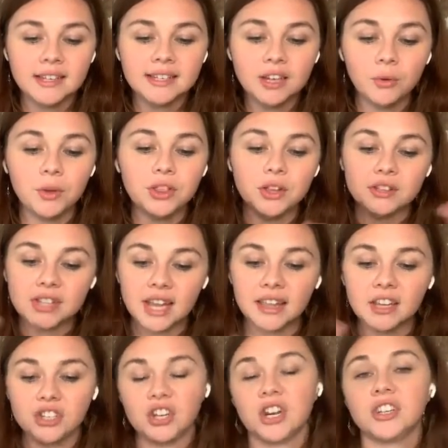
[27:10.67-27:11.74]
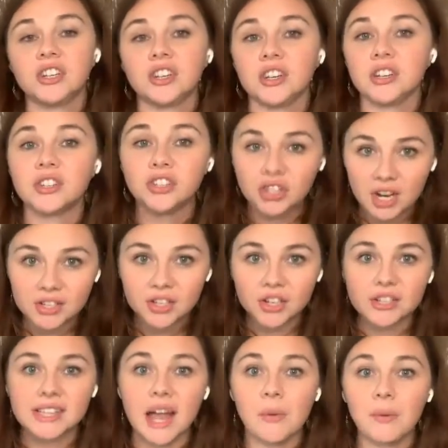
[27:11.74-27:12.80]
deal with those daily
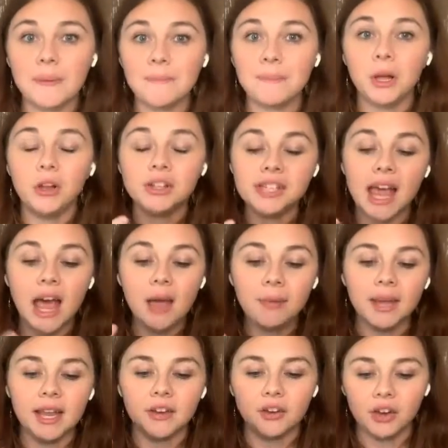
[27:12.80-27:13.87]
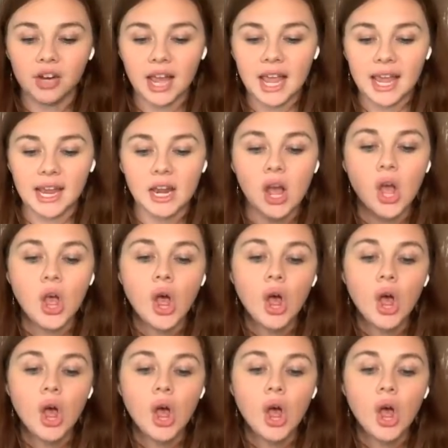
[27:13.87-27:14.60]
stressors that when built up can create